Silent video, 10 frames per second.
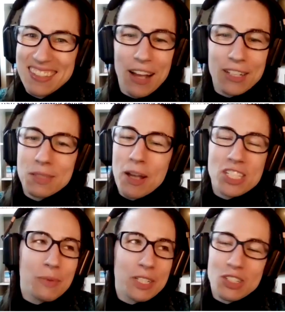
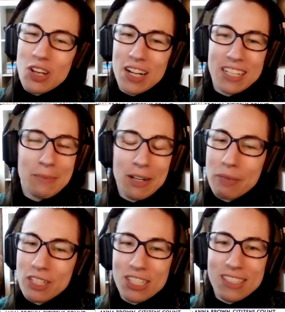Especially when you're talking about
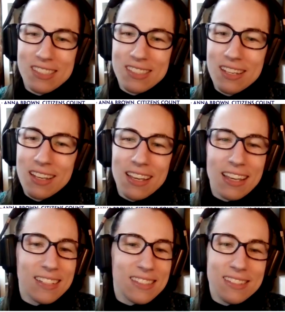budgets.
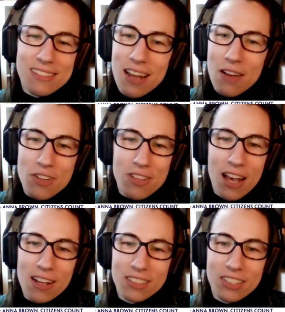It's never
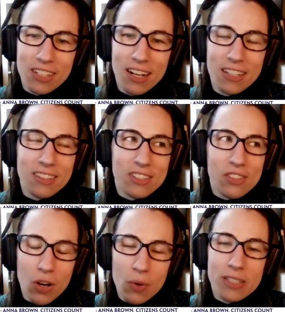that clear cut. There's
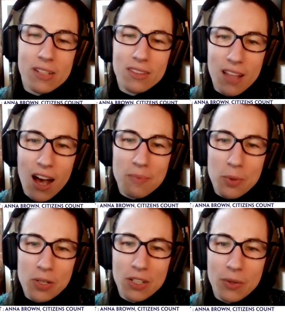always a lot
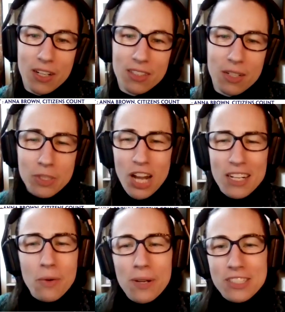more going on there, which I
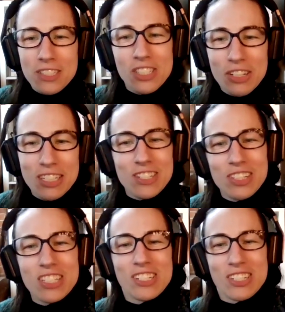don't want to discourage
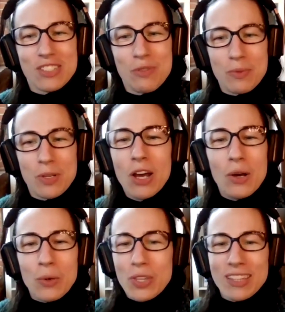listeners from
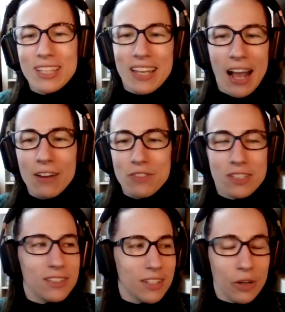who think that they have
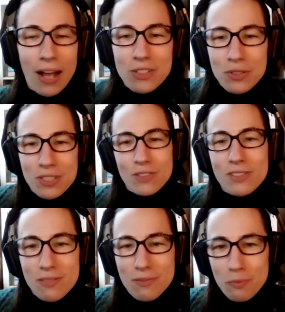to, I do this.
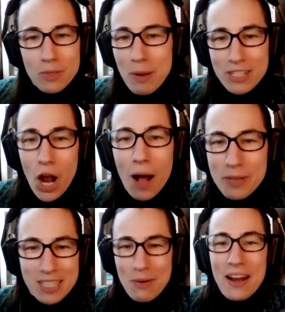It's my job.
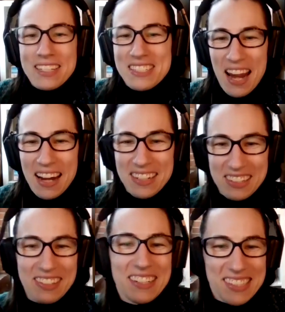It's my entire
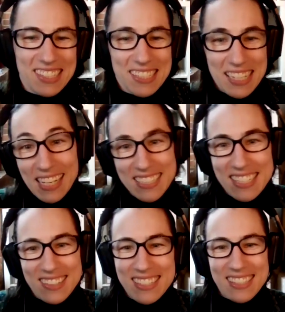career. It's to dig into
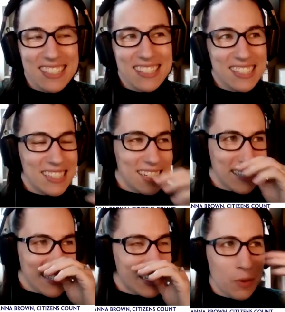these details.
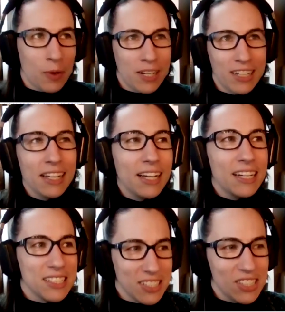And I don't want to
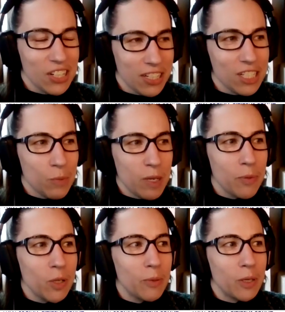discourage
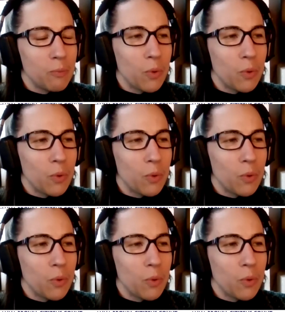people, but